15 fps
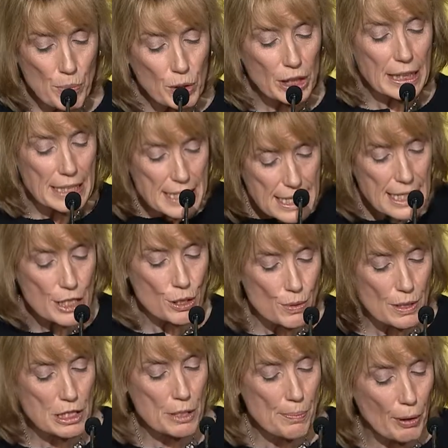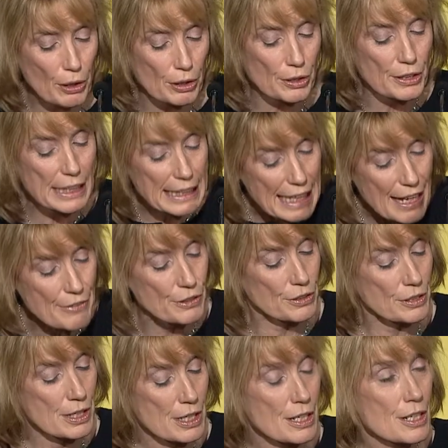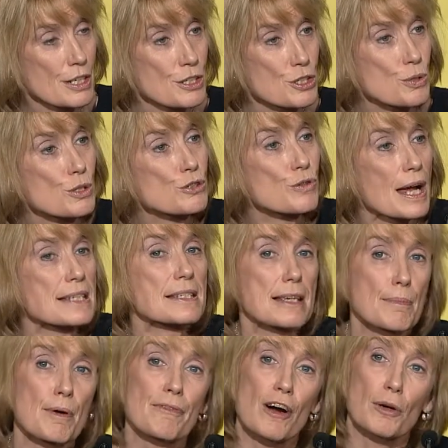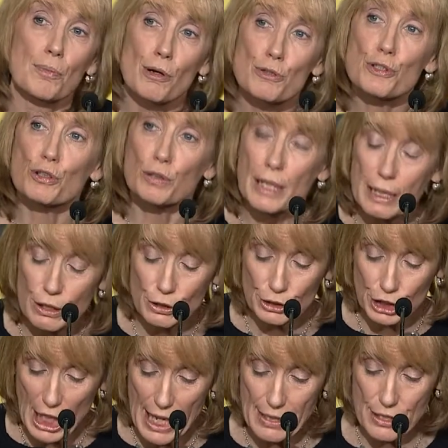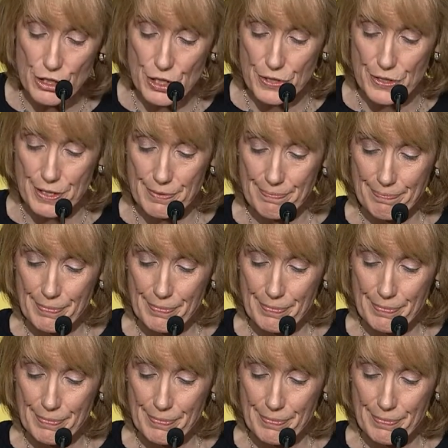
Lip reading: we're continuing to partner together to address some of our most critical challenges.